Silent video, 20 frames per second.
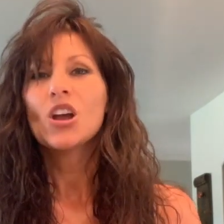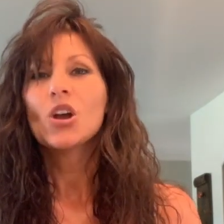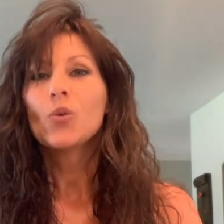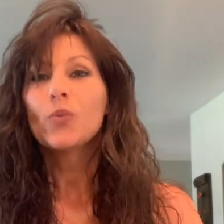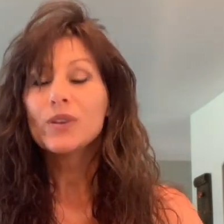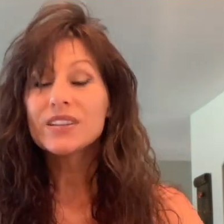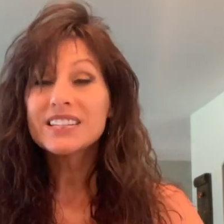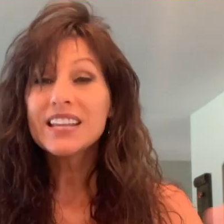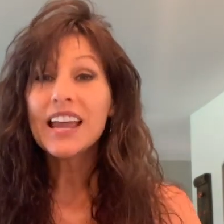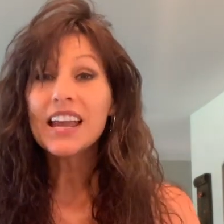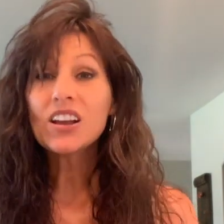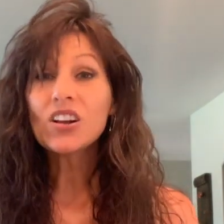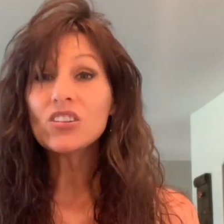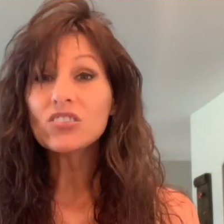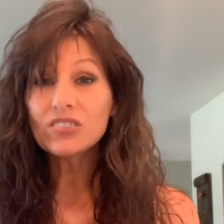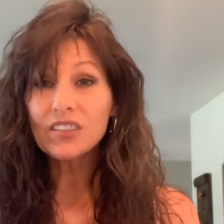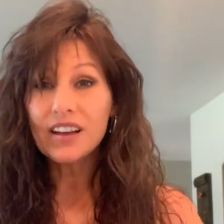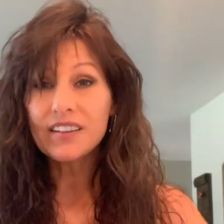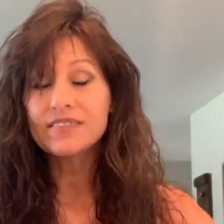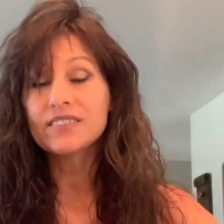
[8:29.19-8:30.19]
we take our
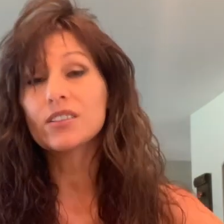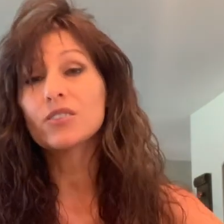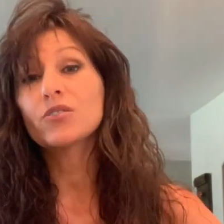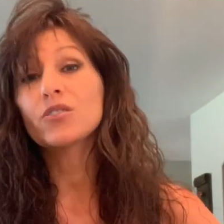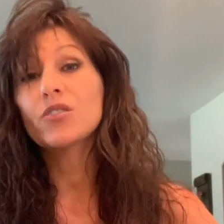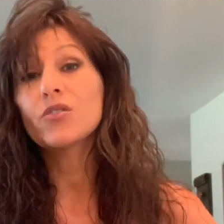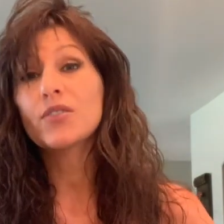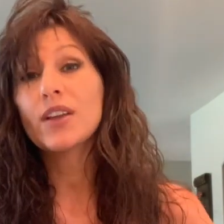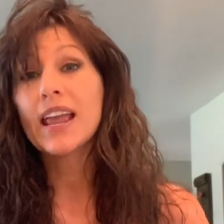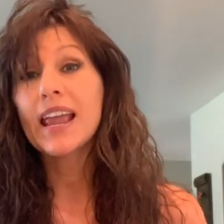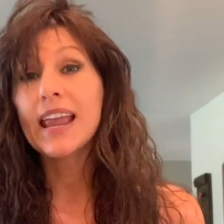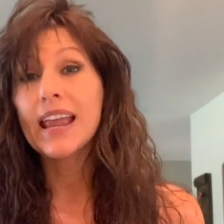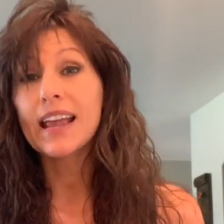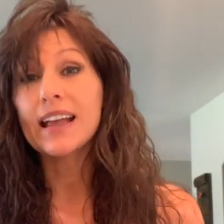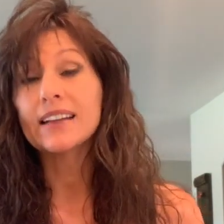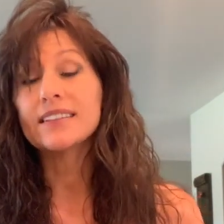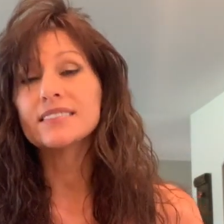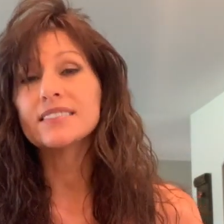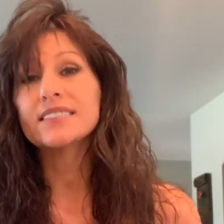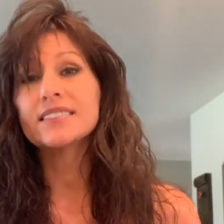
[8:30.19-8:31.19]
lives in our own
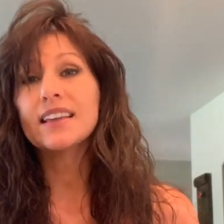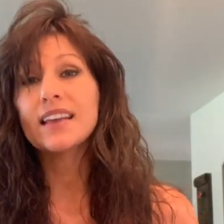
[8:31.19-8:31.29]
hands,